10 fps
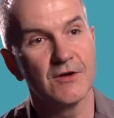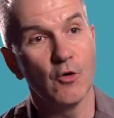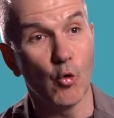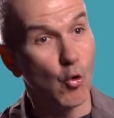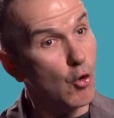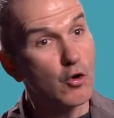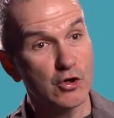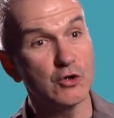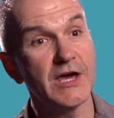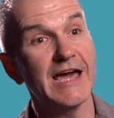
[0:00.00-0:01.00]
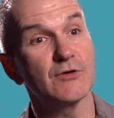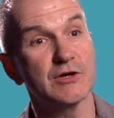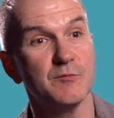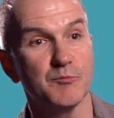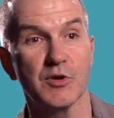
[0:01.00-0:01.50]
Or could I have a
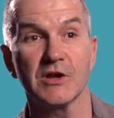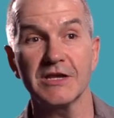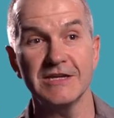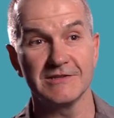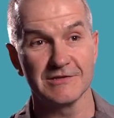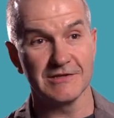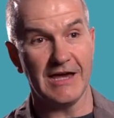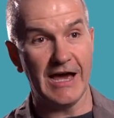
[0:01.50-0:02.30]
complete